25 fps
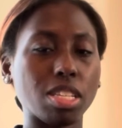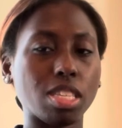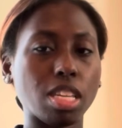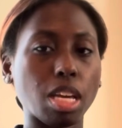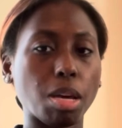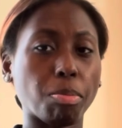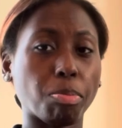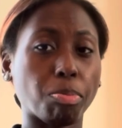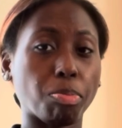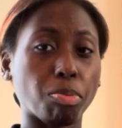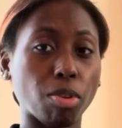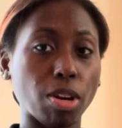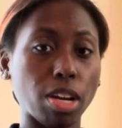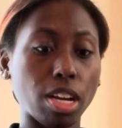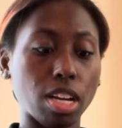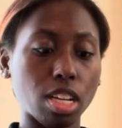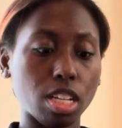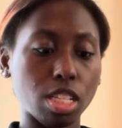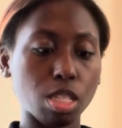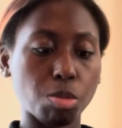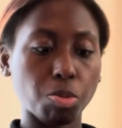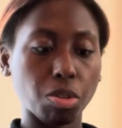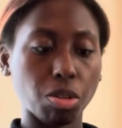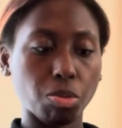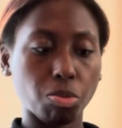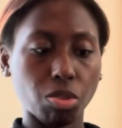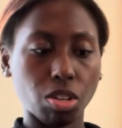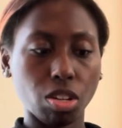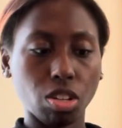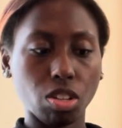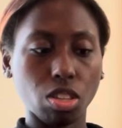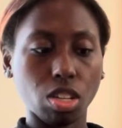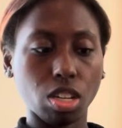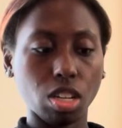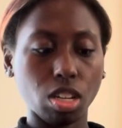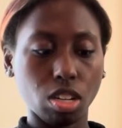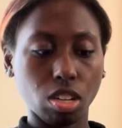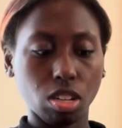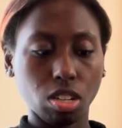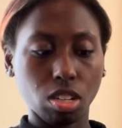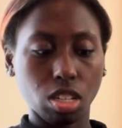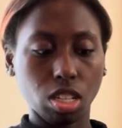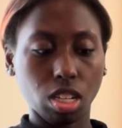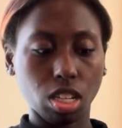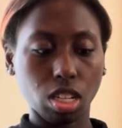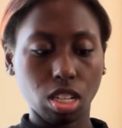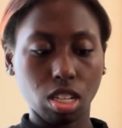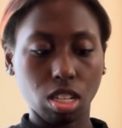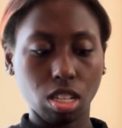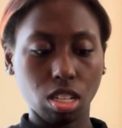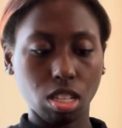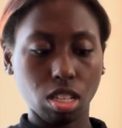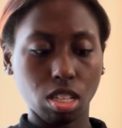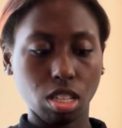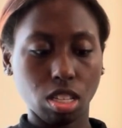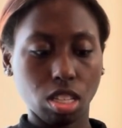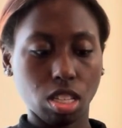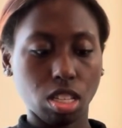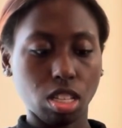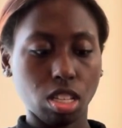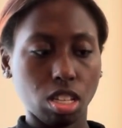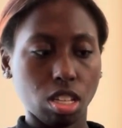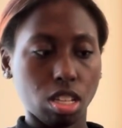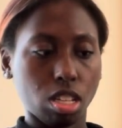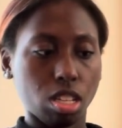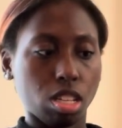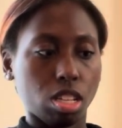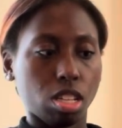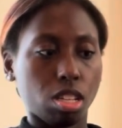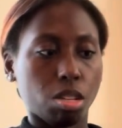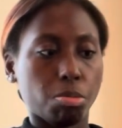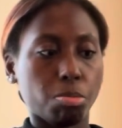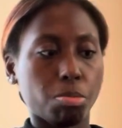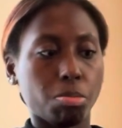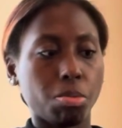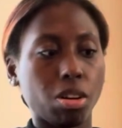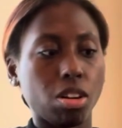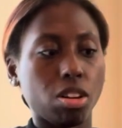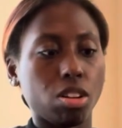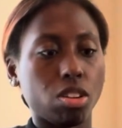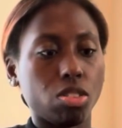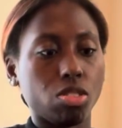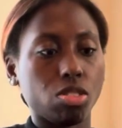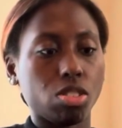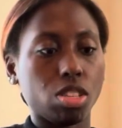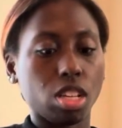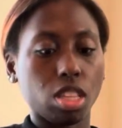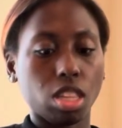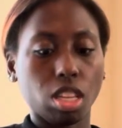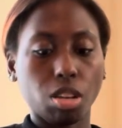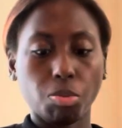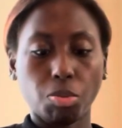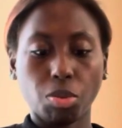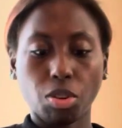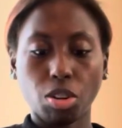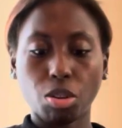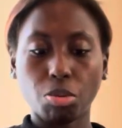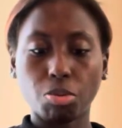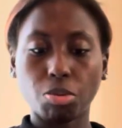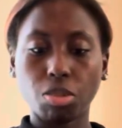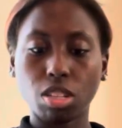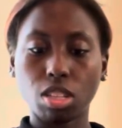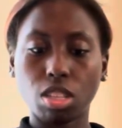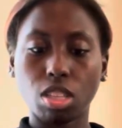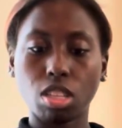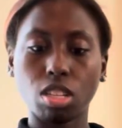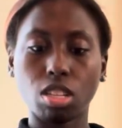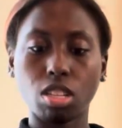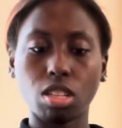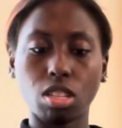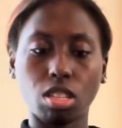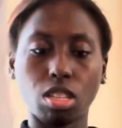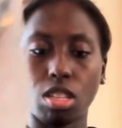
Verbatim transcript: say brands, but one of their like companies that they work with.